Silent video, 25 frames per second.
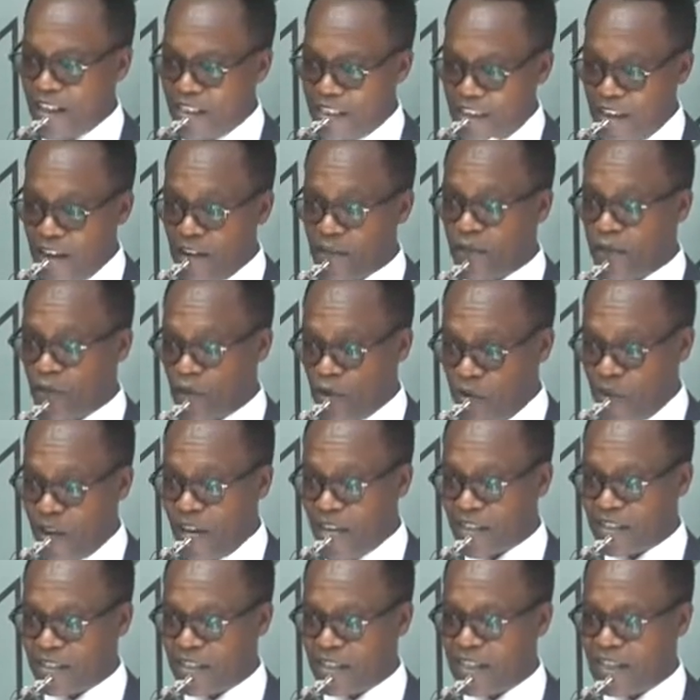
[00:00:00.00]
therefore,
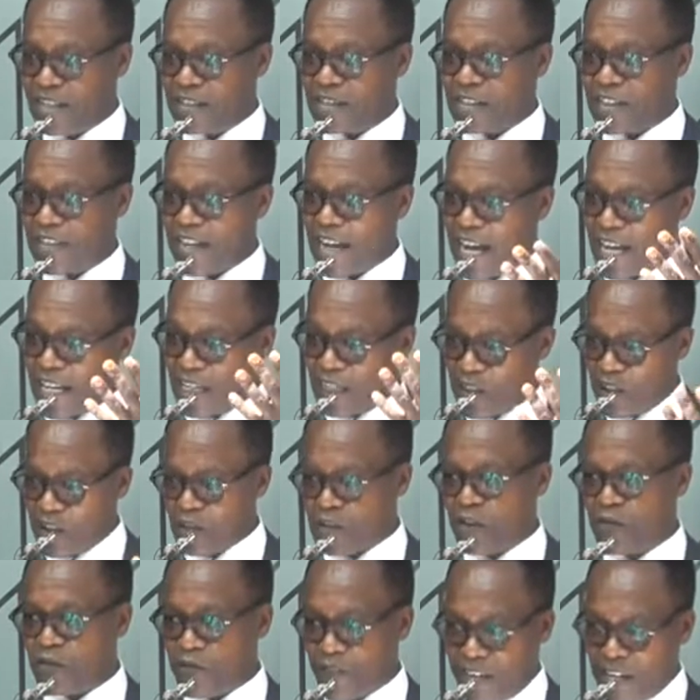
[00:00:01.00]
Your Excellency, a
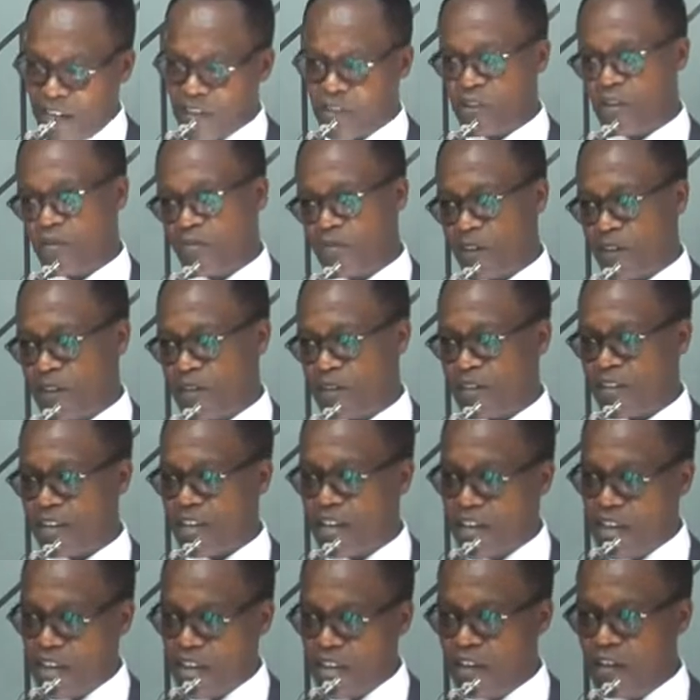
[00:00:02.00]
lot of customers
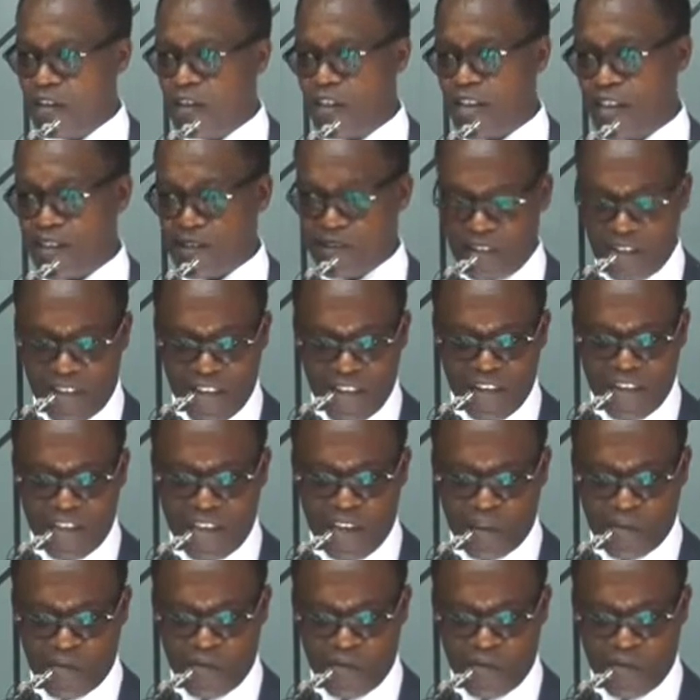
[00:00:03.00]
in this